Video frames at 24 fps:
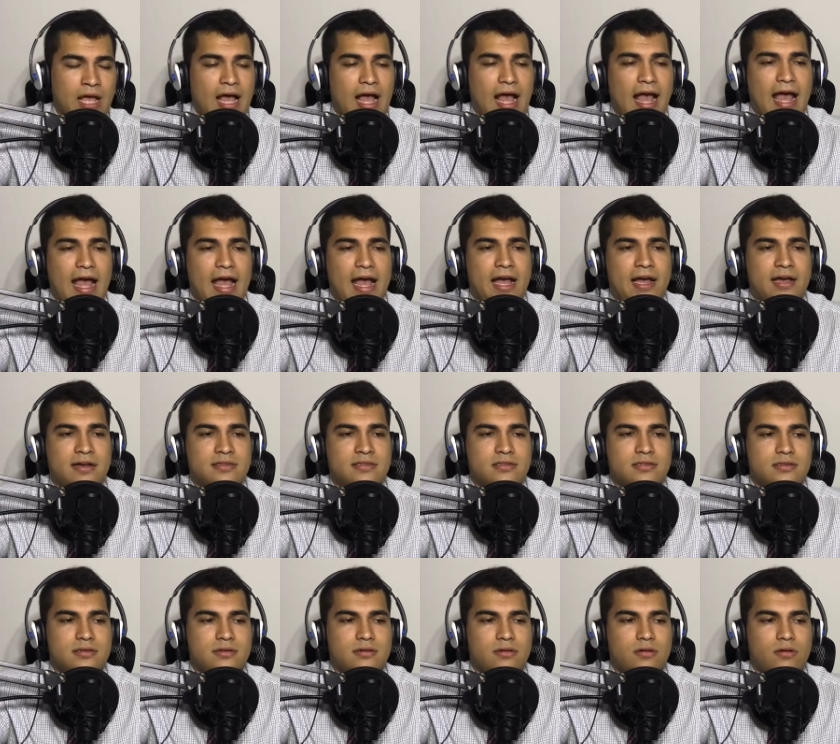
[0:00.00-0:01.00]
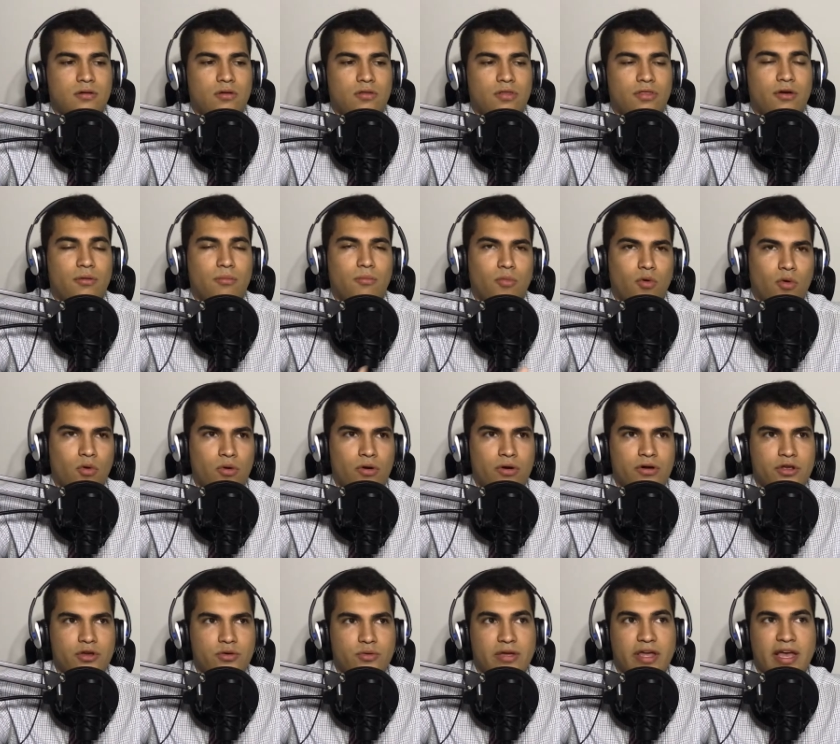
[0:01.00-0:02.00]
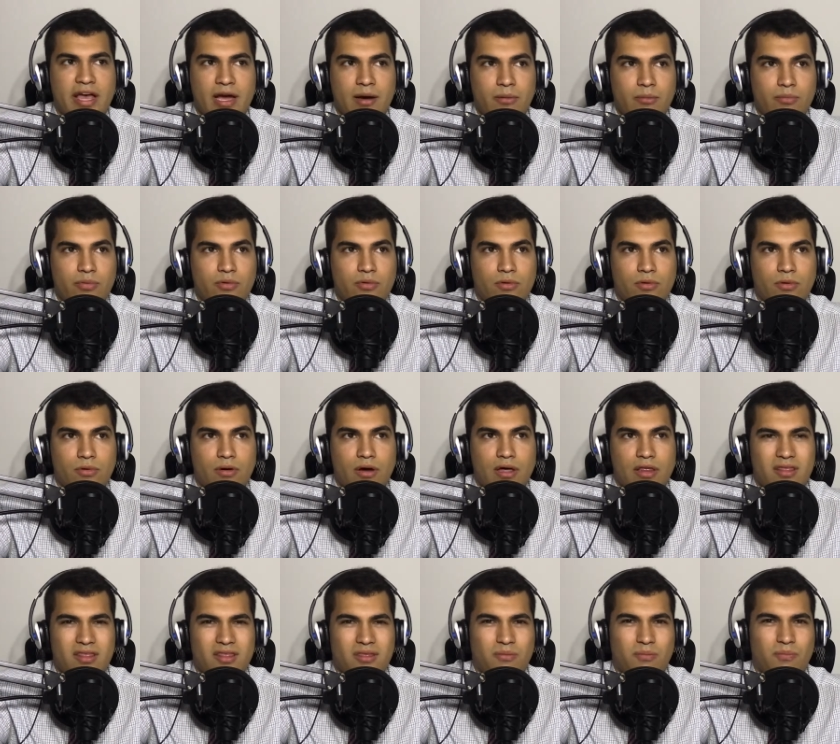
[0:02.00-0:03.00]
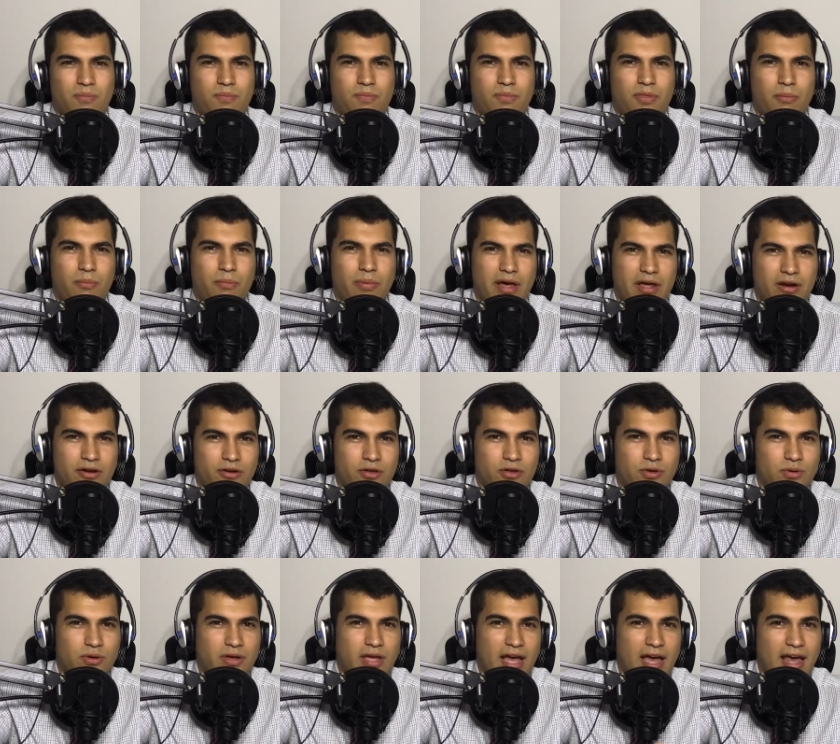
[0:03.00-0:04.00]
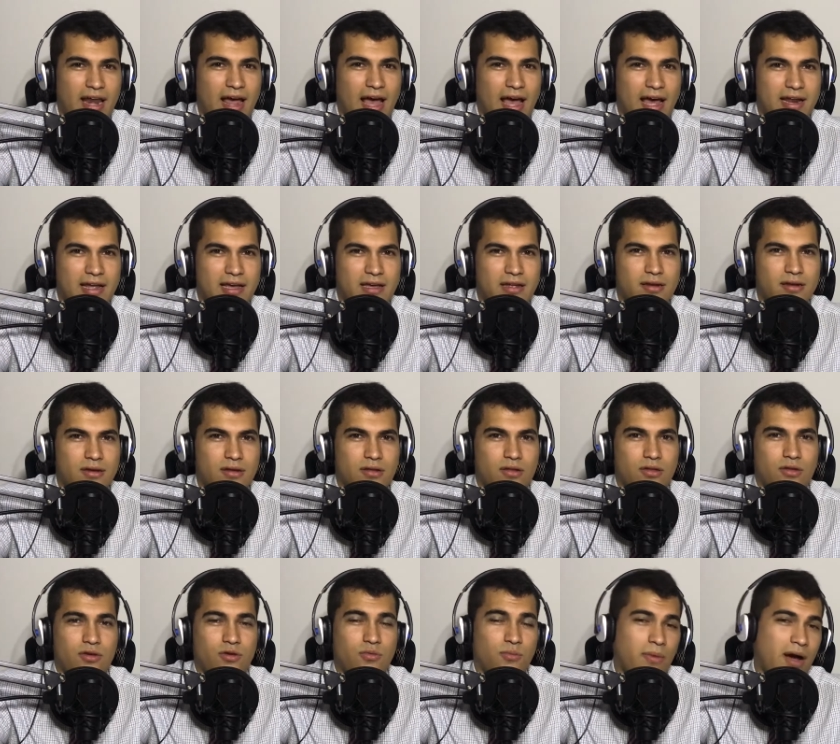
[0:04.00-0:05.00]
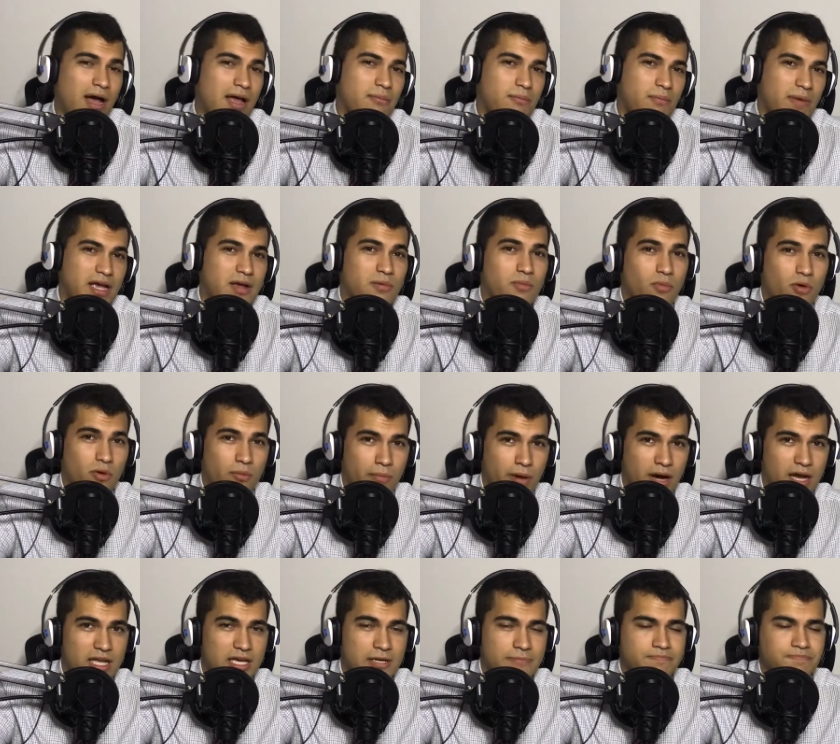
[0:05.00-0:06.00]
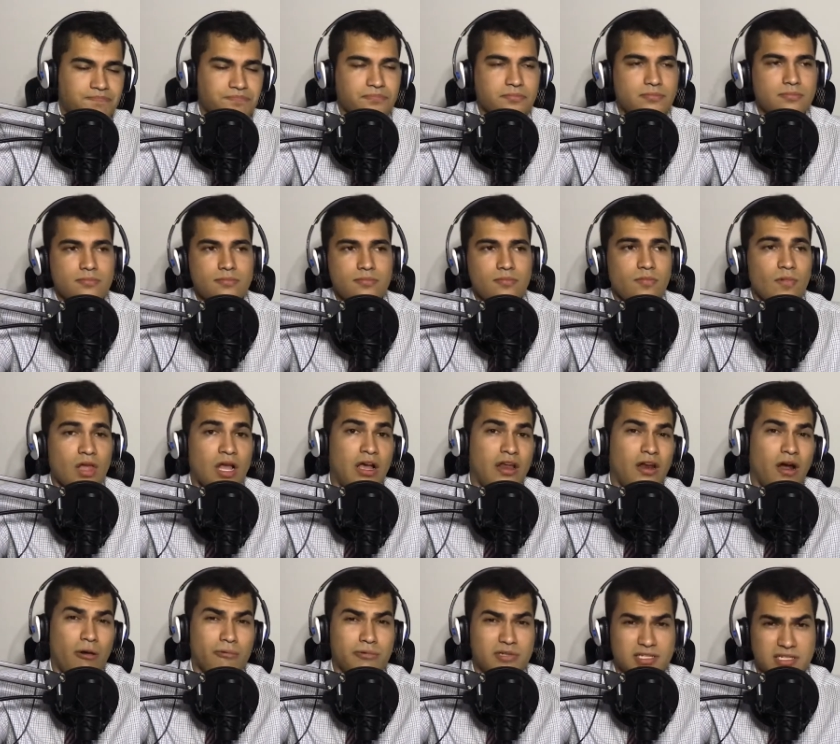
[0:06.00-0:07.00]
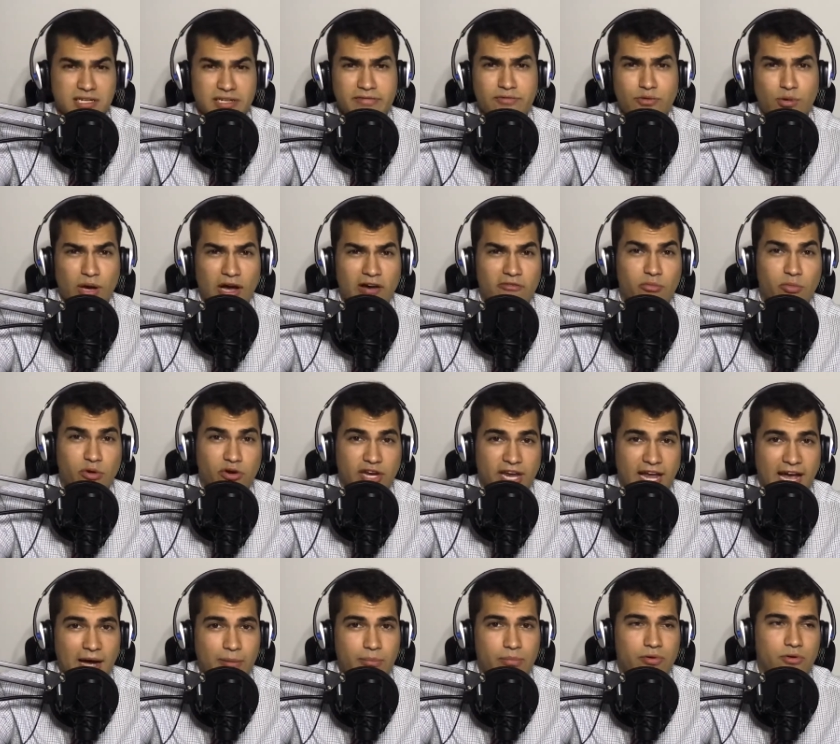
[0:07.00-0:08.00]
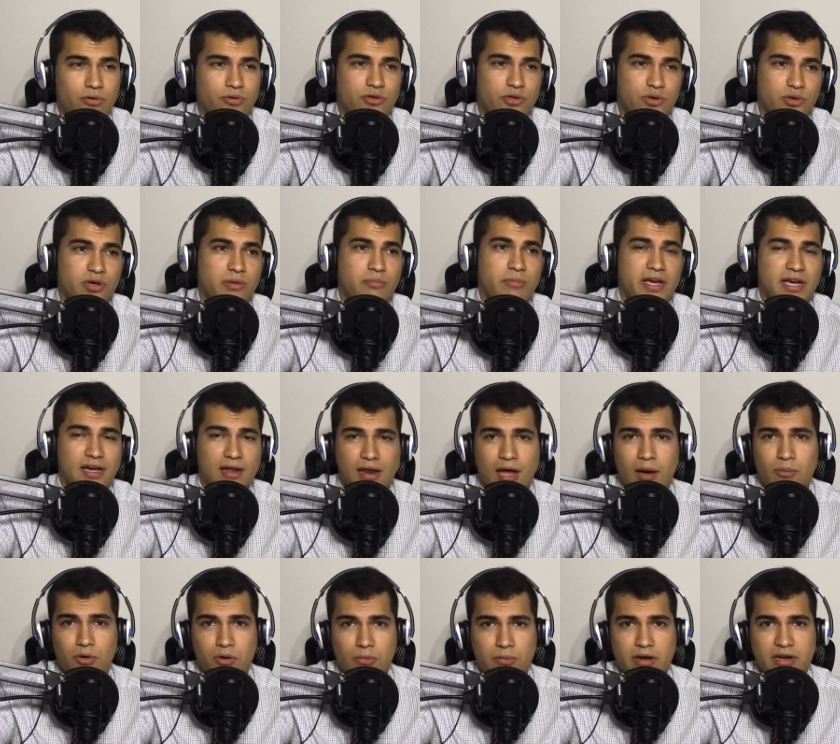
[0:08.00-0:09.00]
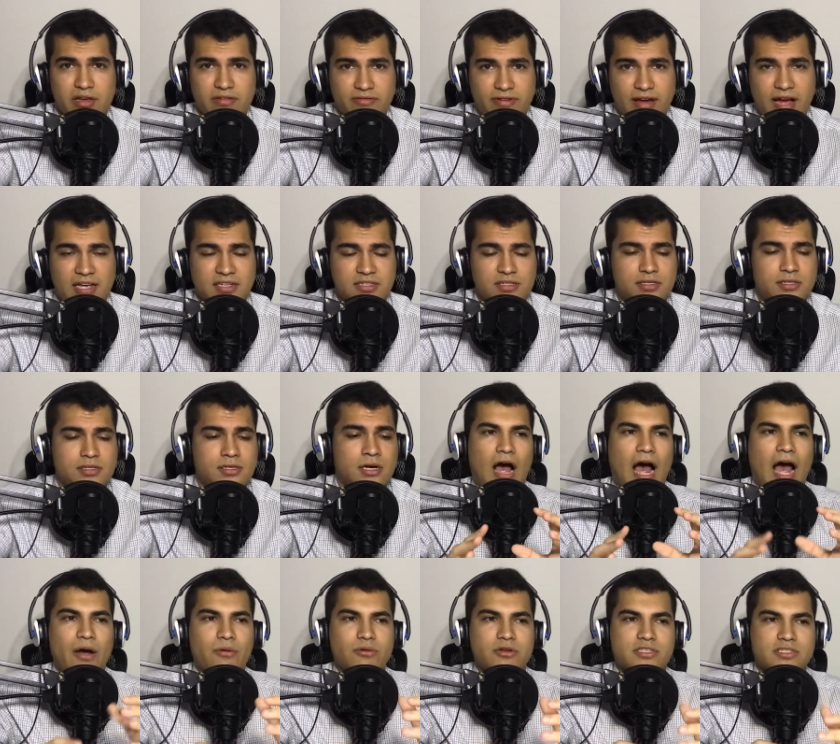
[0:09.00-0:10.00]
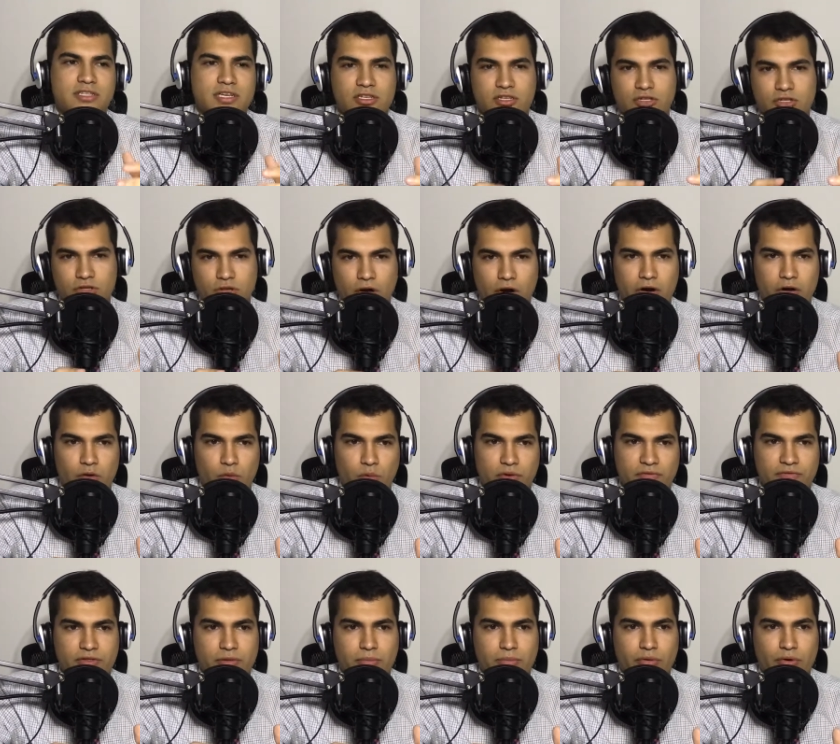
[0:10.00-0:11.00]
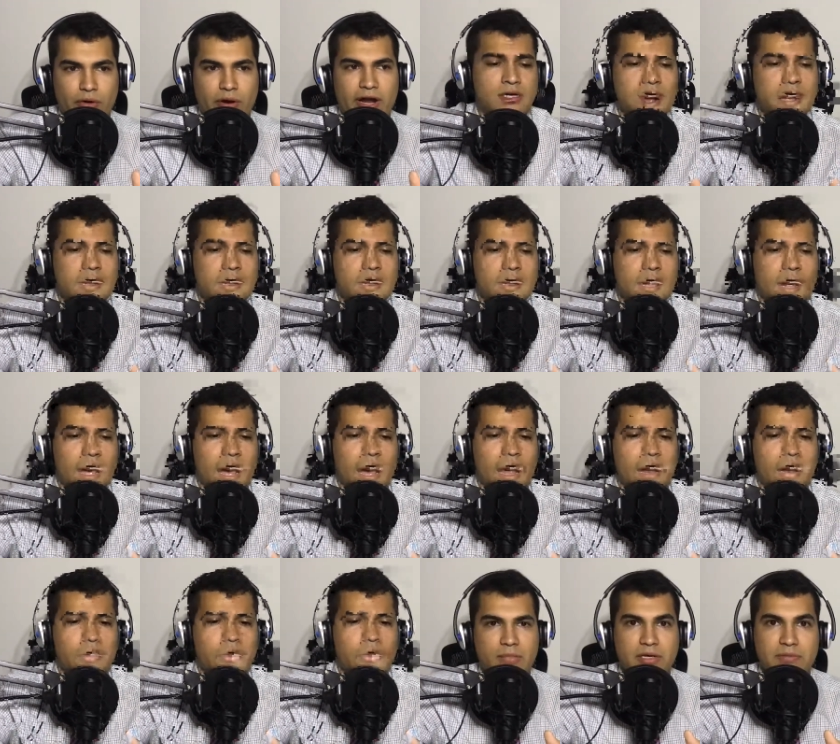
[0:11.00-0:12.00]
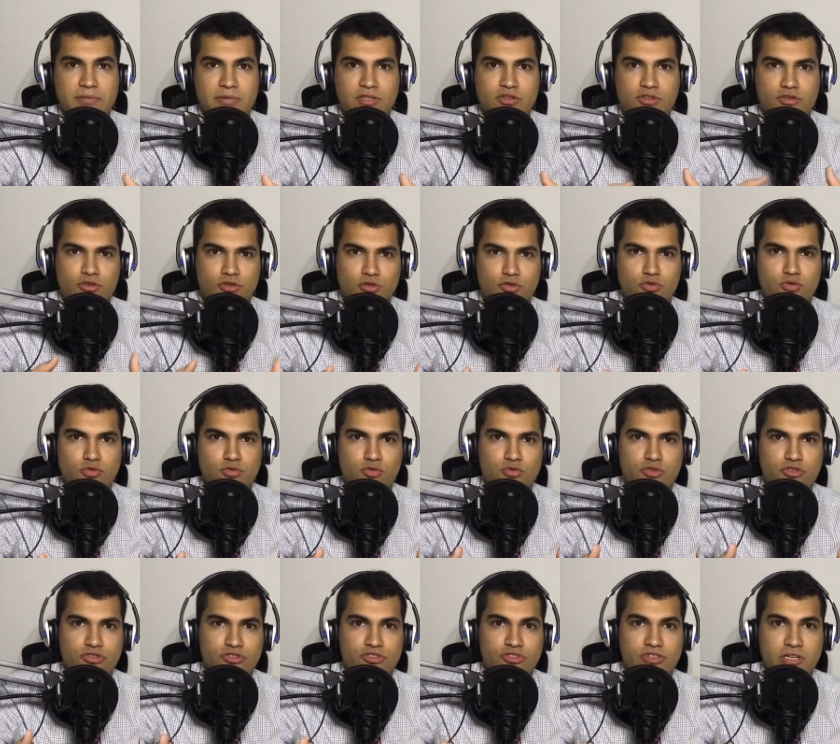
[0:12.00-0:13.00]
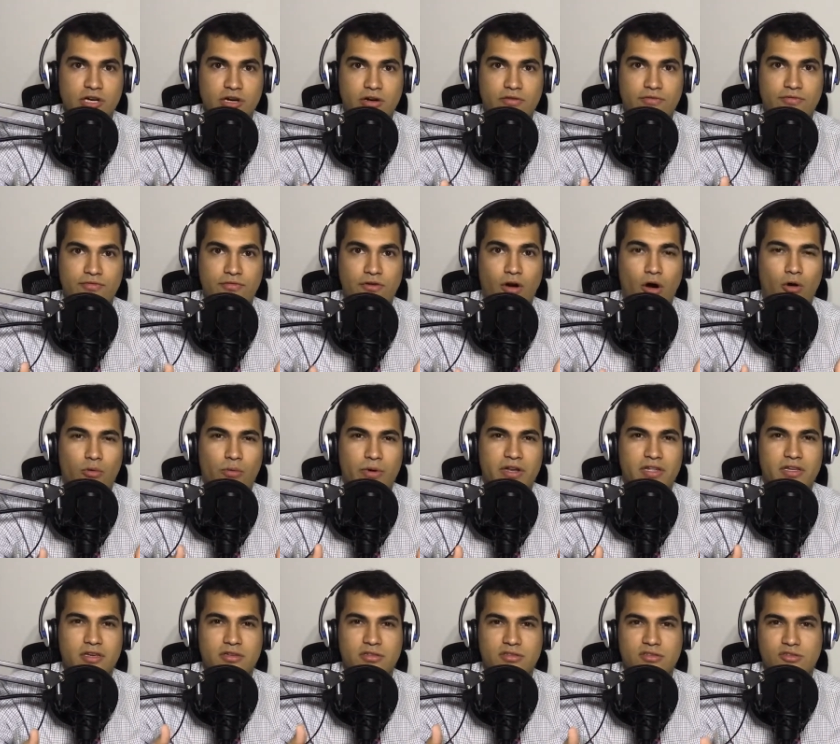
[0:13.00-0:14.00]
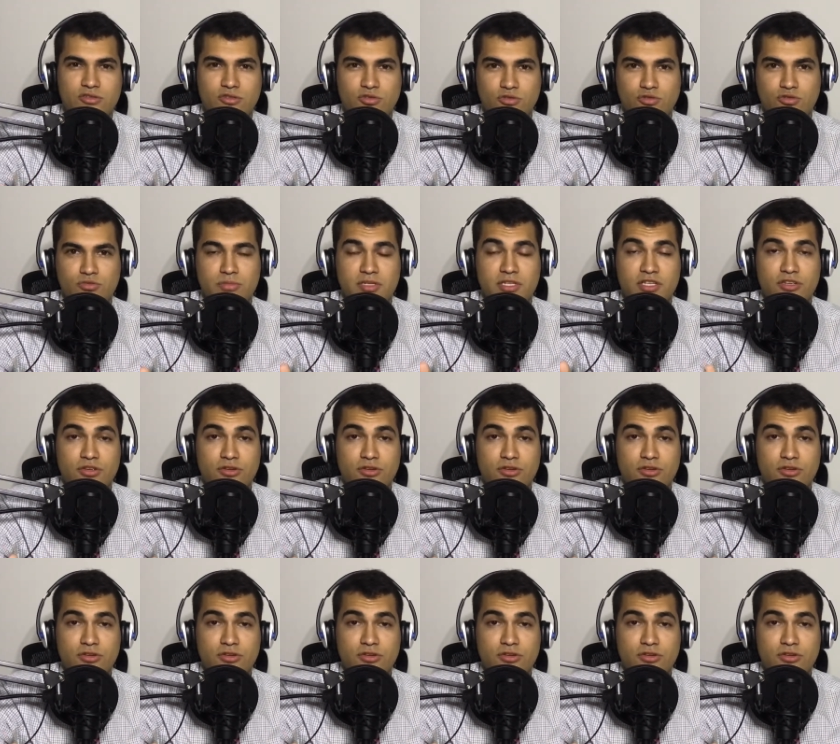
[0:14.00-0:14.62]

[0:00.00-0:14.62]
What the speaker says: And the more you gamble and the better you get at it, you might make more money. And obviously, if you have more capital, you can make a lot more money faster. I would say start with the brands that maybe you yourself already consume and